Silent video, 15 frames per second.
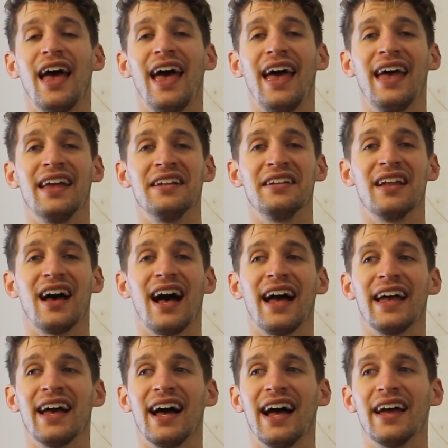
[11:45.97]
and
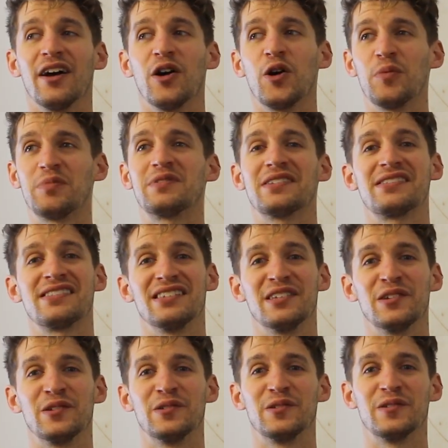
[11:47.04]
I hope to
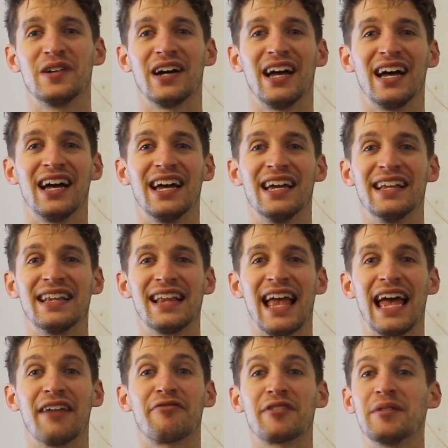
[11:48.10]
see you
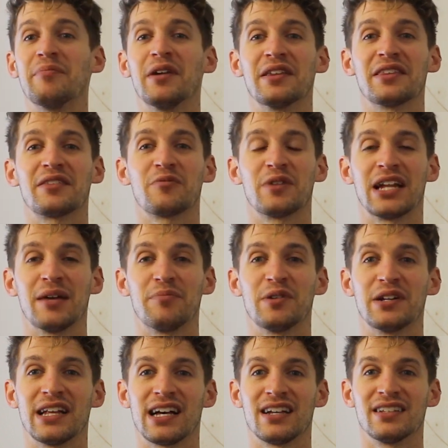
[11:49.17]
every month when I
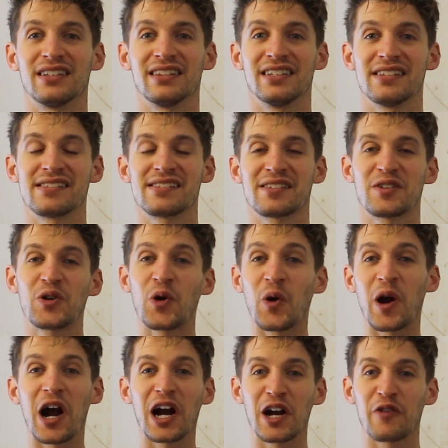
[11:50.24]
put out this
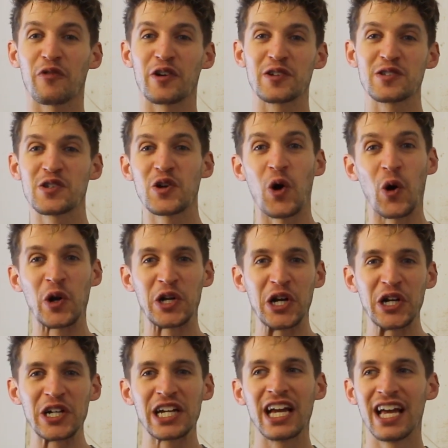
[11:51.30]
Choreographer's
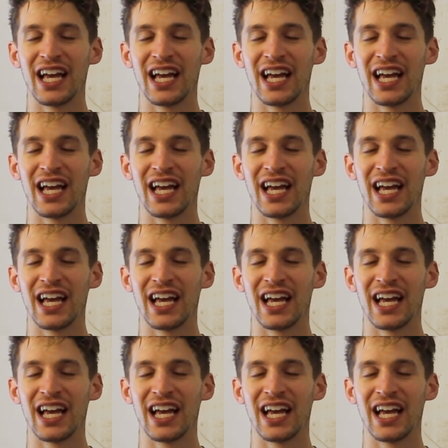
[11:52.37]
Corner.